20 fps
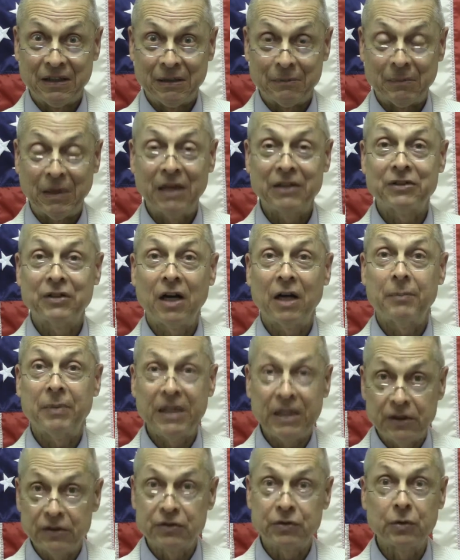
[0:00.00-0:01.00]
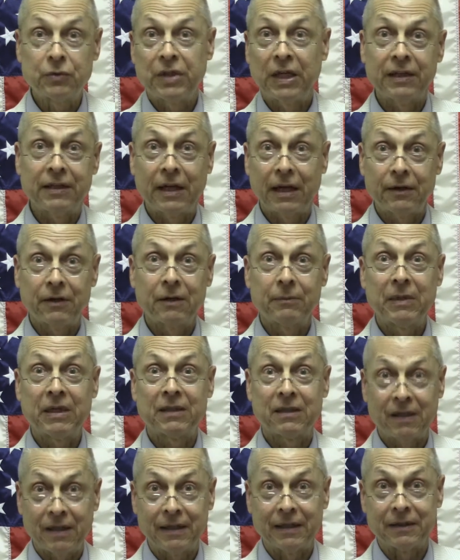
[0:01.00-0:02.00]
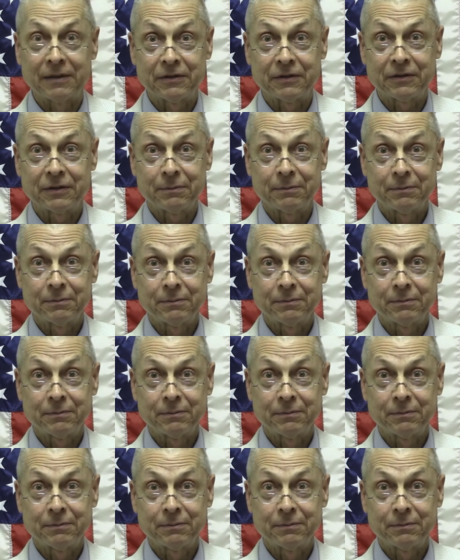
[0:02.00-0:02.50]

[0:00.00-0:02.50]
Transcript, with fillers: My job is to take care of my clients.